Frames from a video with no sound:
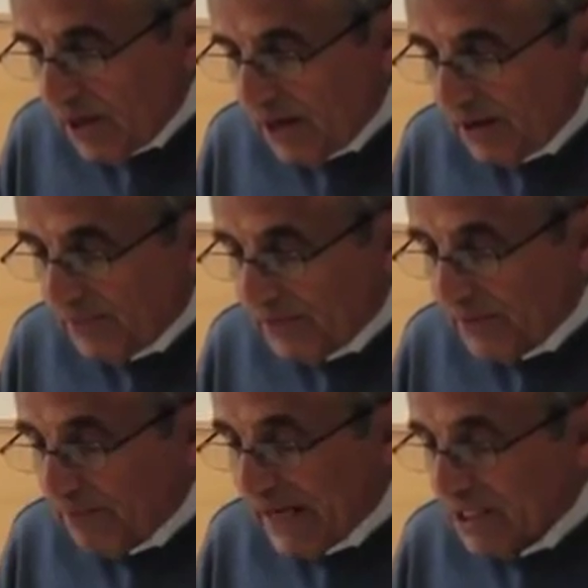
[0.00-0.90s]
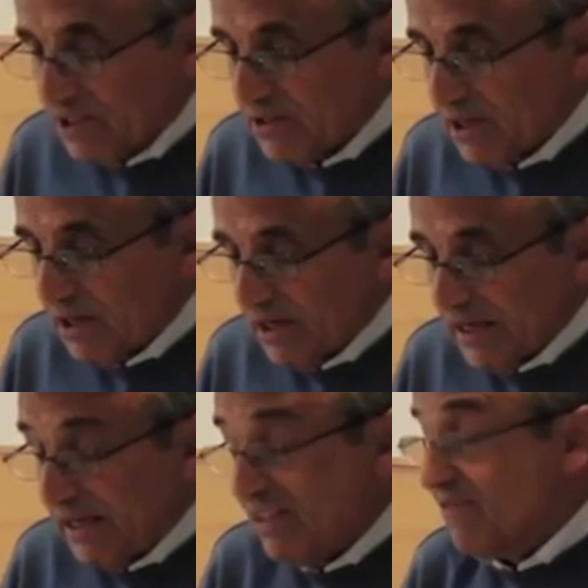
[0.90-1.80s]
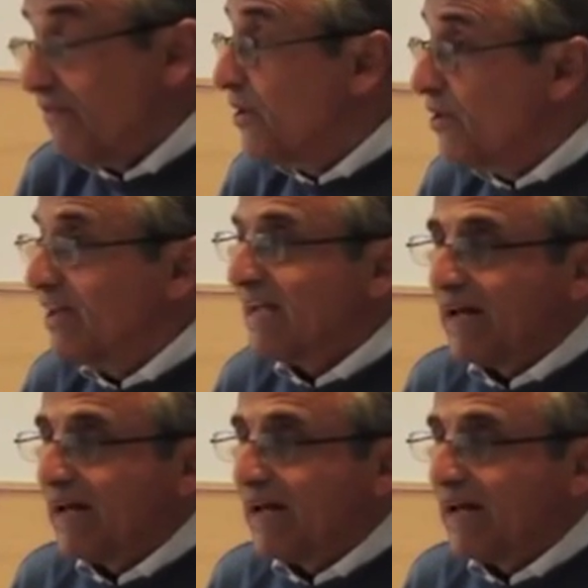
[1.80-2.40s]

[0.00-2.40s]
that makes it a further